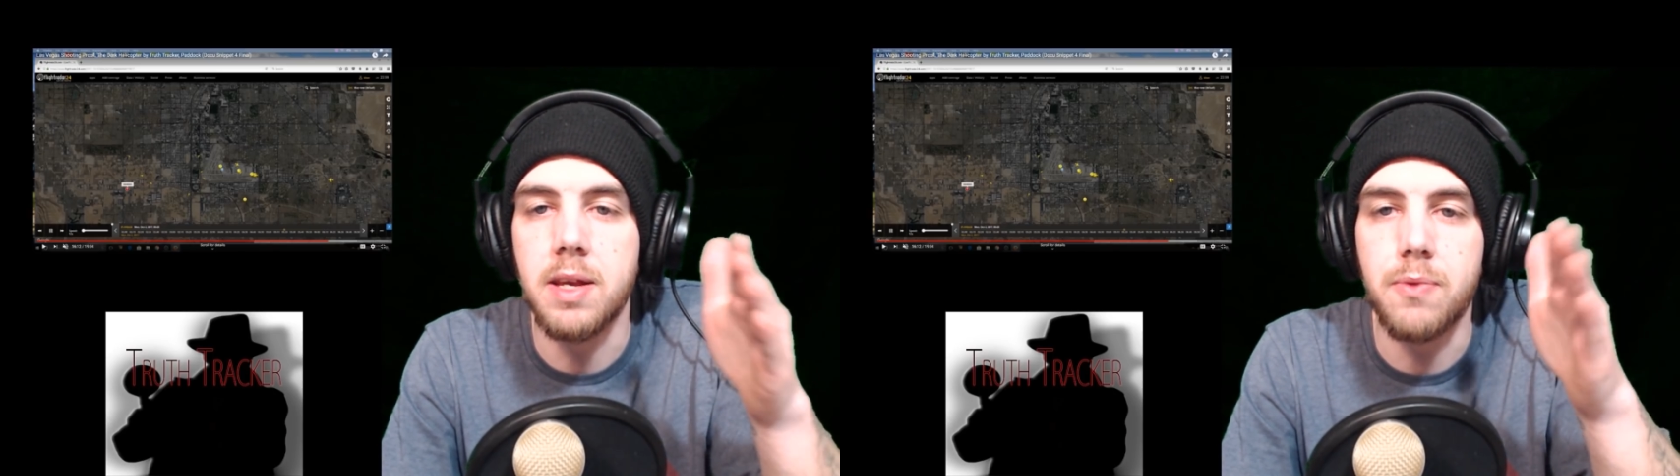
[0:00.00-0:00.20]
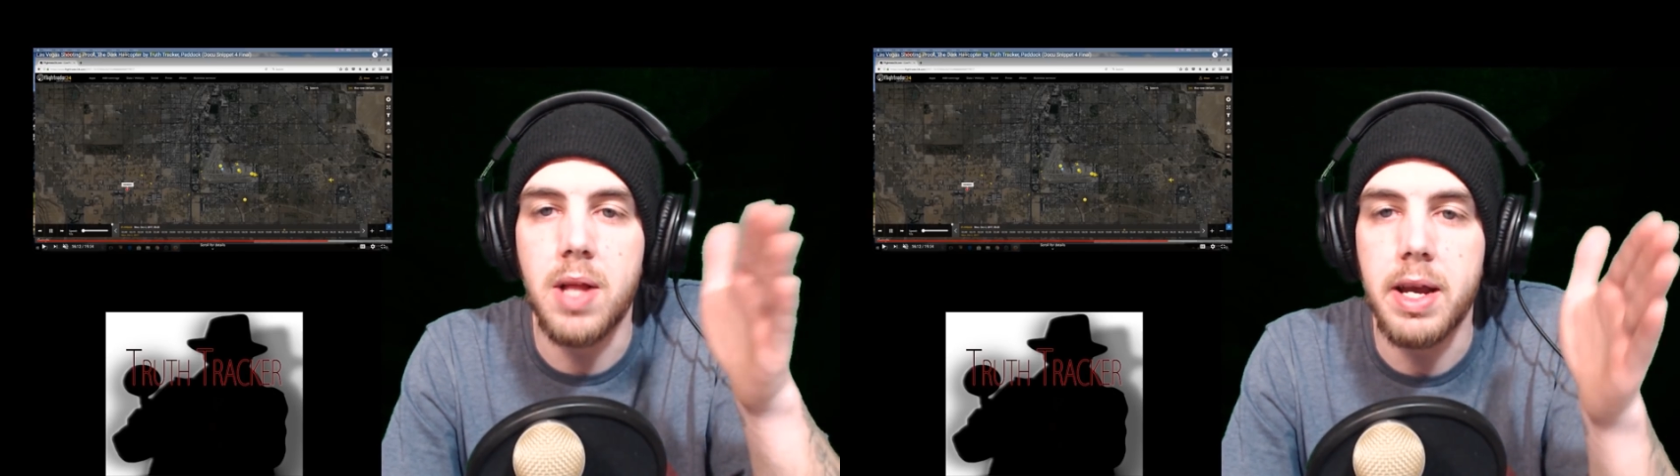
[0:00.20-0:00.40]

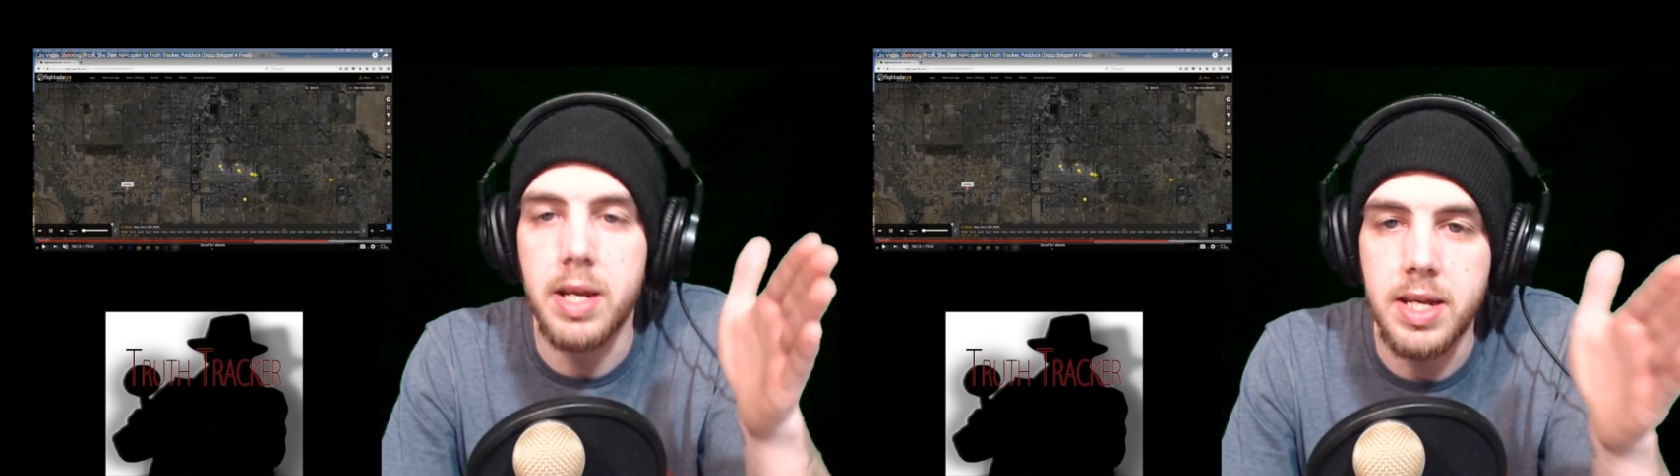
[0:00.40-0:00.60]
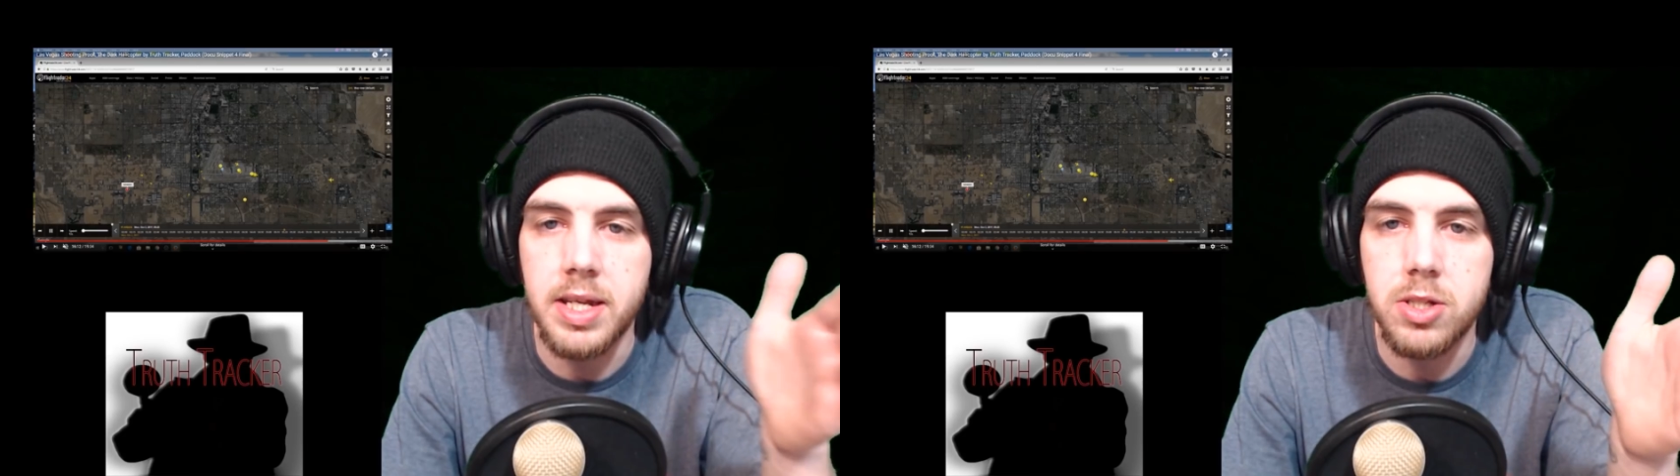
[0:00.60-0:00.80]
they fly
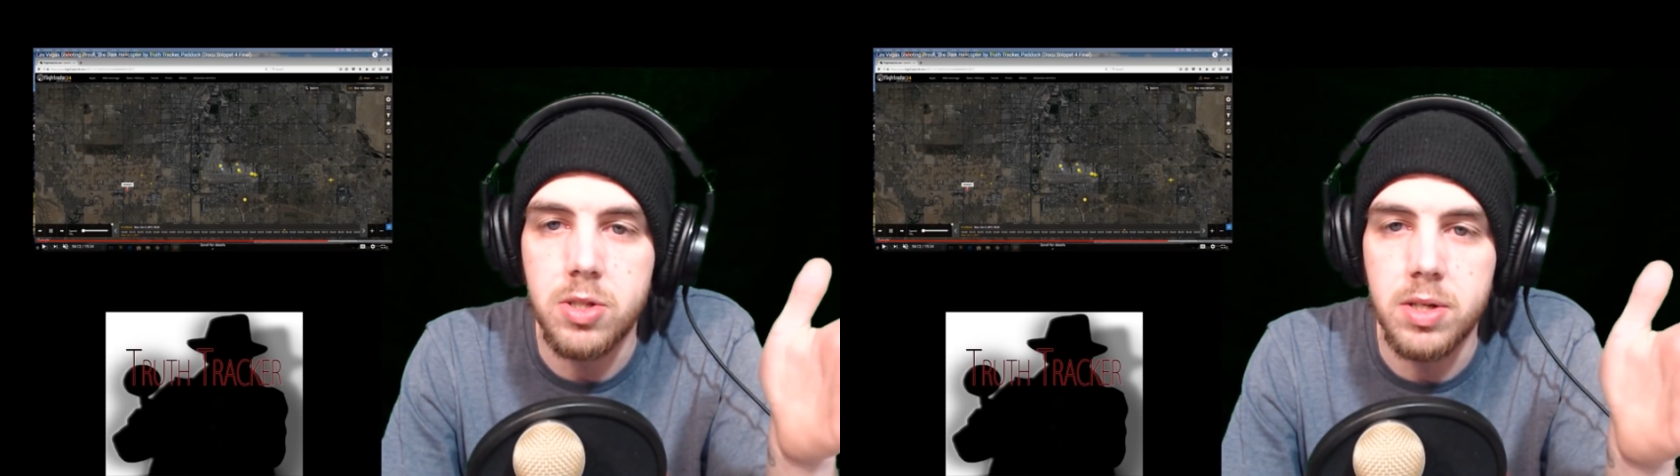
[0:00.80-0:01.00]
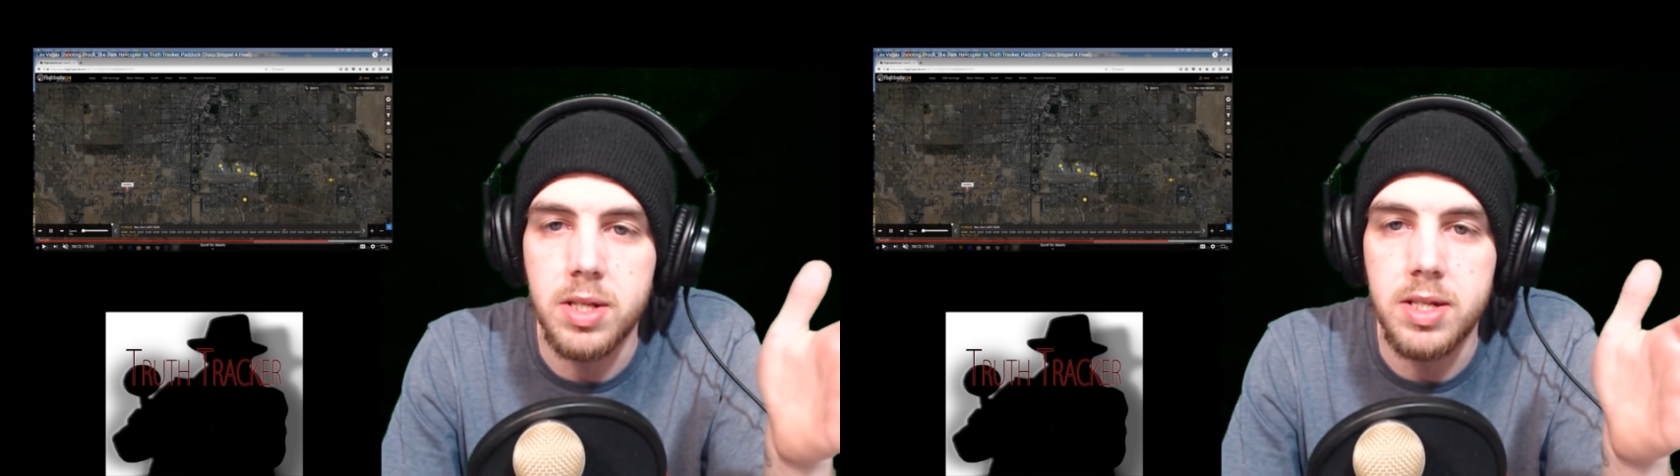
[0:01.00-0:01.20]
in an
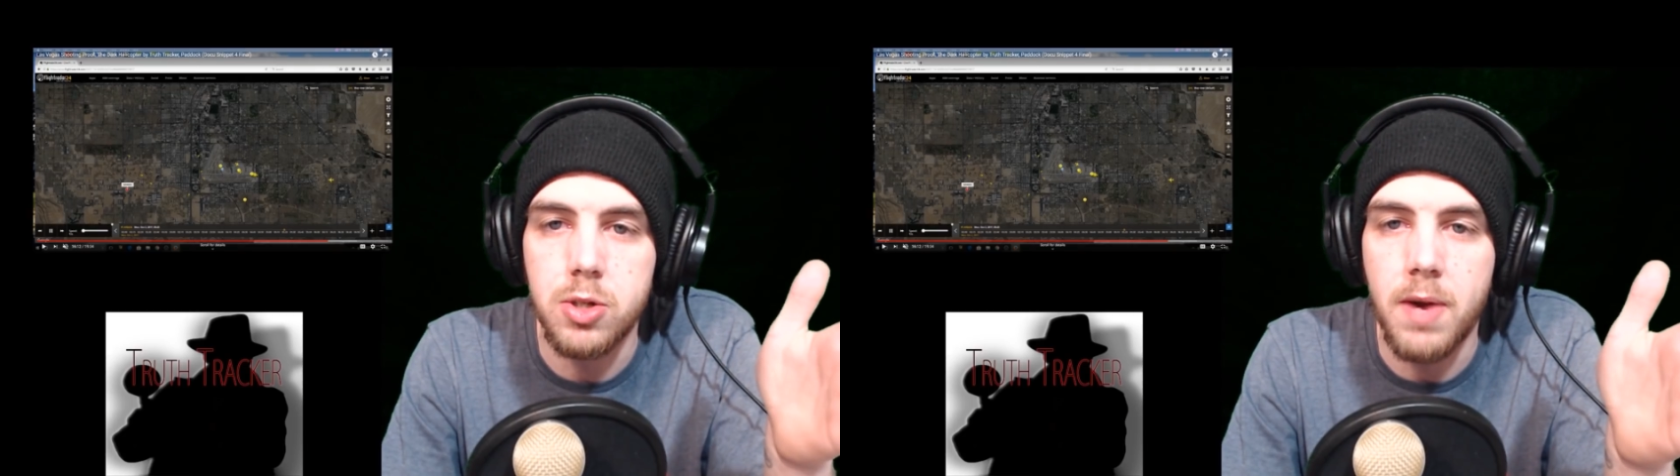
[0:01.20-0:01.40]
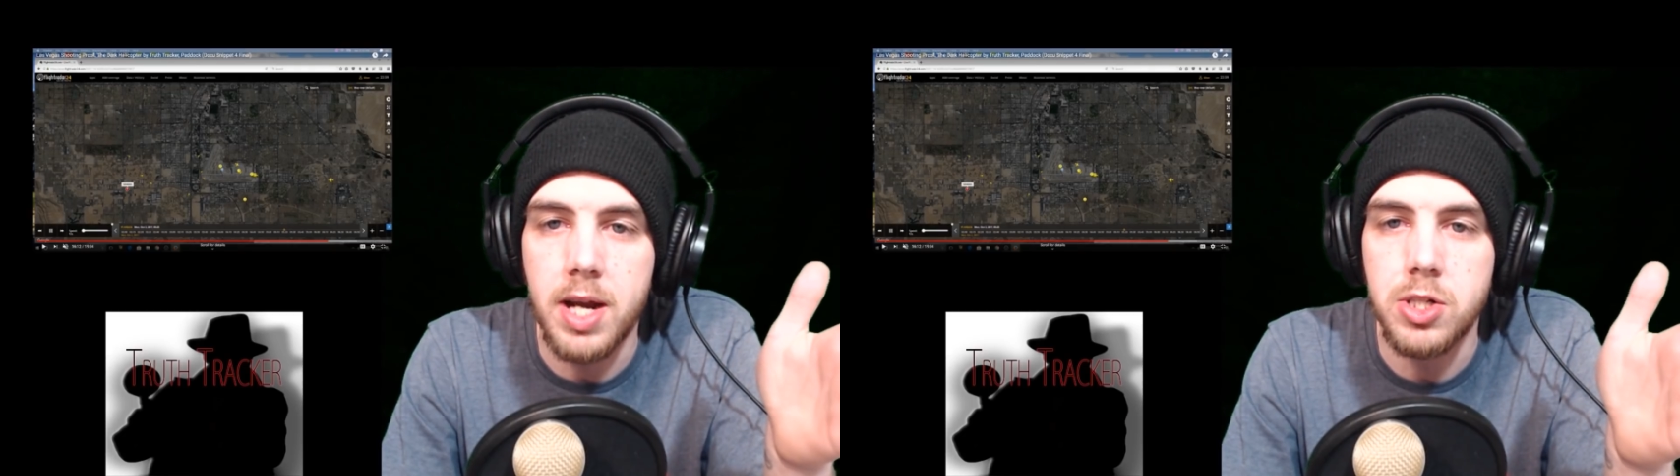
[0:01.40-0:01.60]
easterly
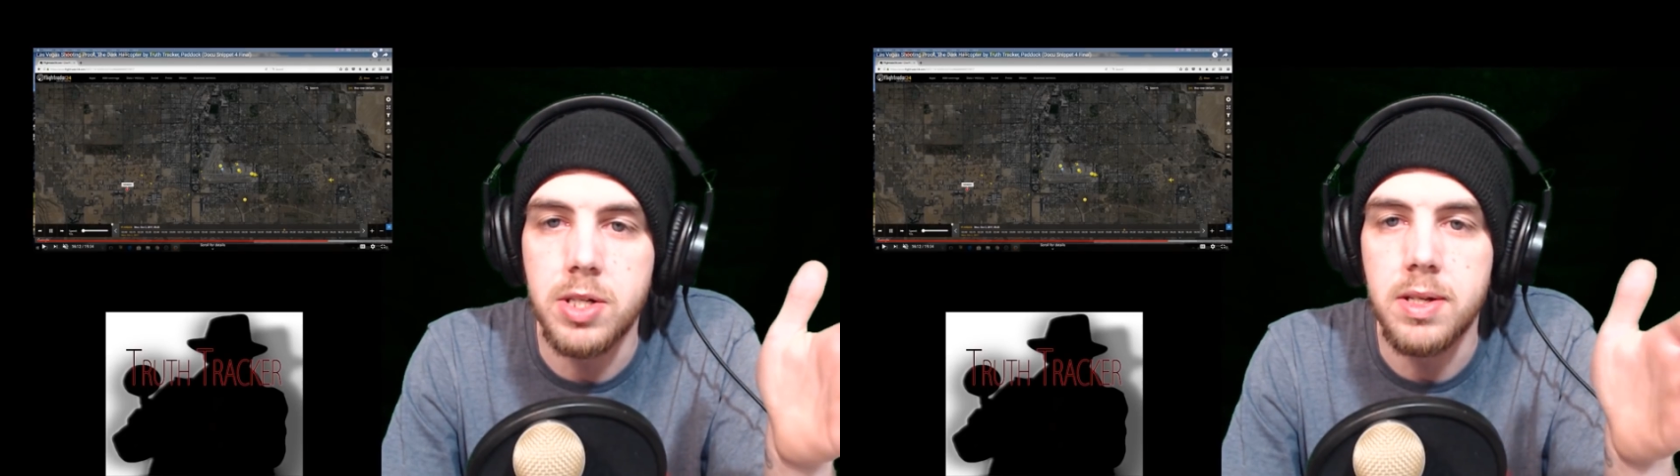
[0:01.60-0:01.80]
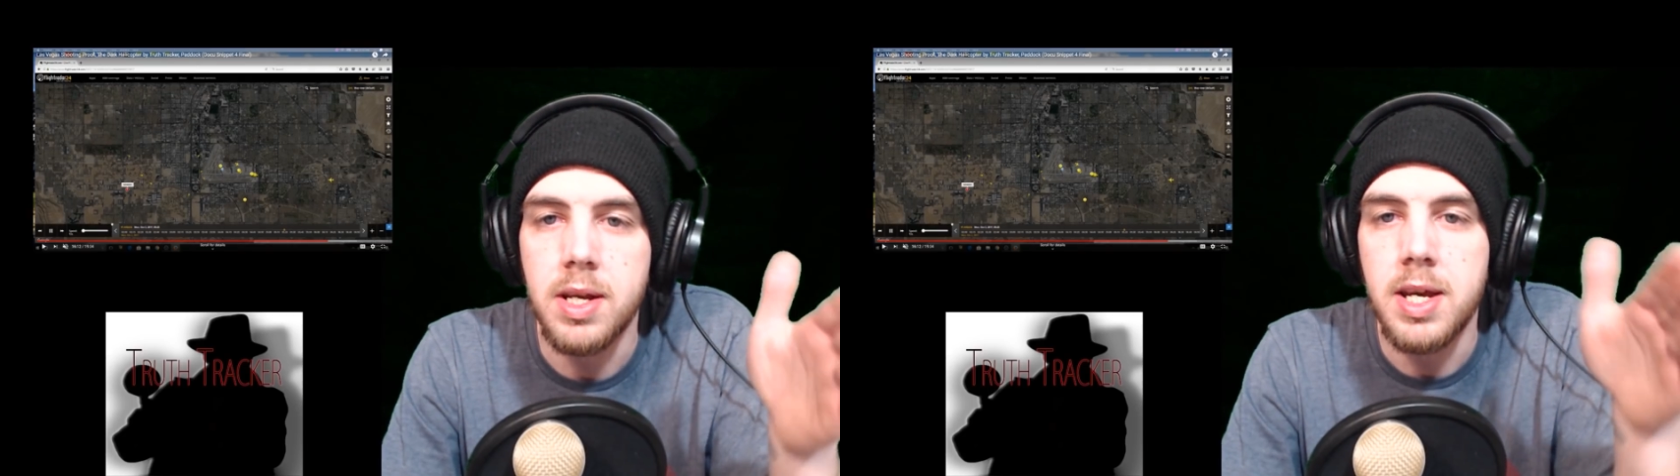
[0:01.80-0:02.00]

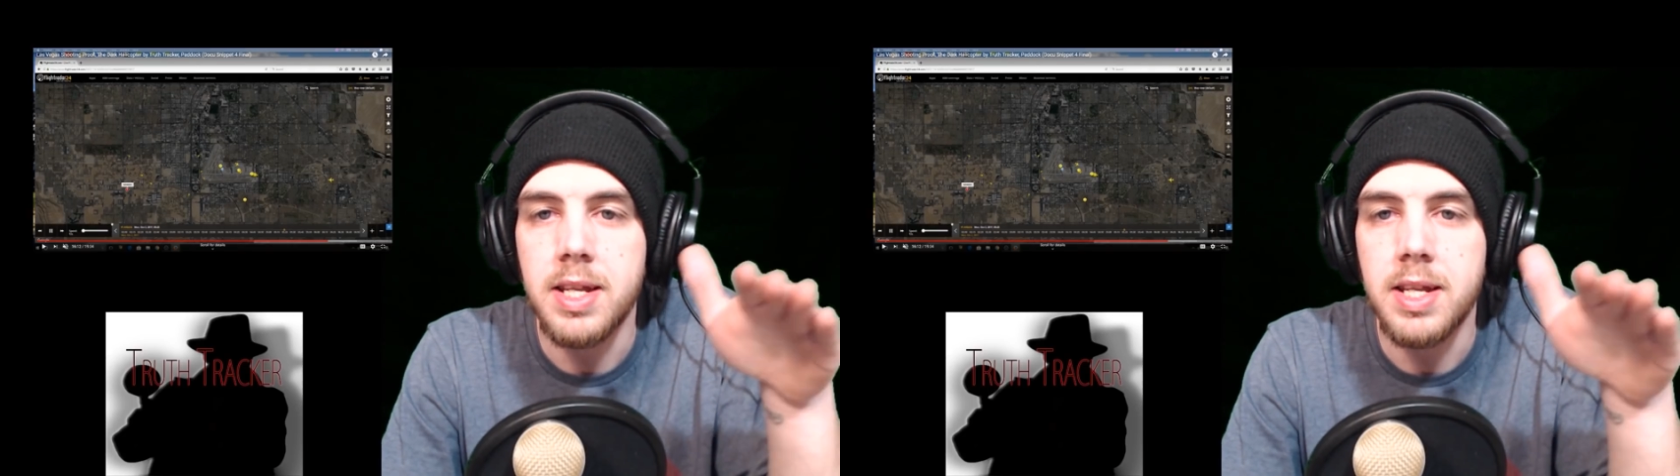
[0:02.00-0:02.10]
direction,